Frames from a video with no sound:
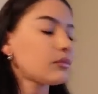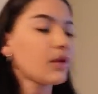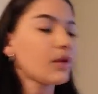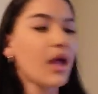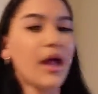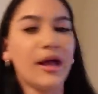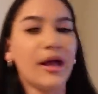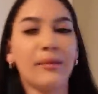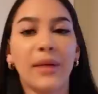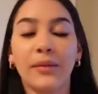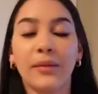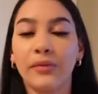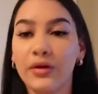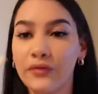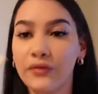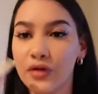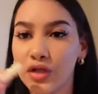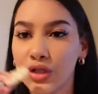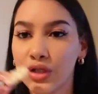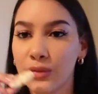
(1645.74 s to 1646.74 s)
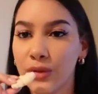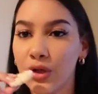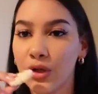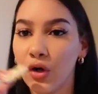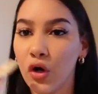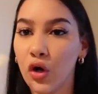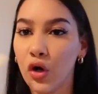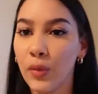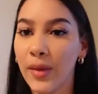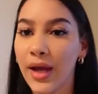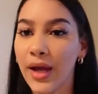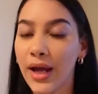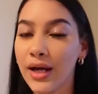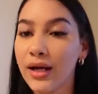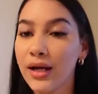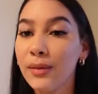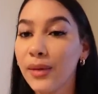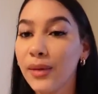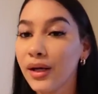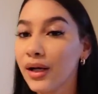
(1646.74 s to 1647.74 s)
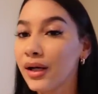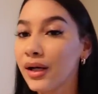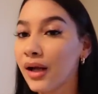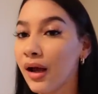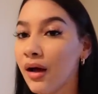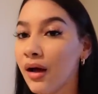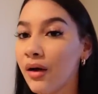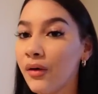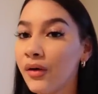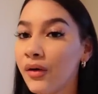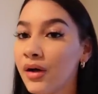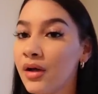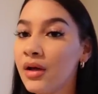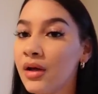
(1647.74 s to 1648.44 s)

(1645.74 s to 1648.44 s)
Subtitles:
And my boyfriend should be home any minute now.